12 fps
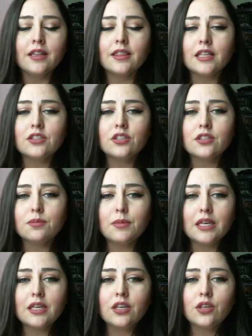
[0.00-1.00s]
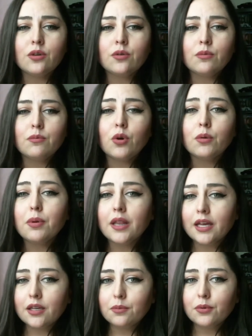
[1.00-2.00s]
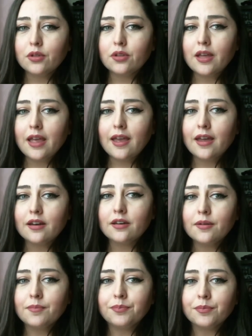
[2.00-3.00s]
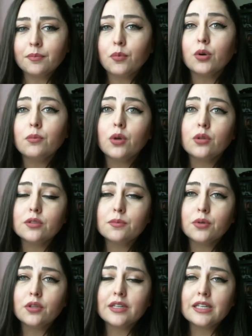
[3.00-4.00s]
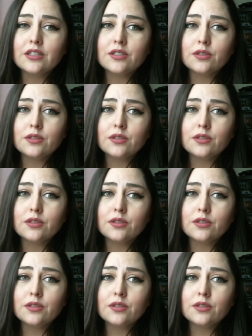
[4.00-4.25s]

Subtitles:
that's just making you more pliable and more moldable into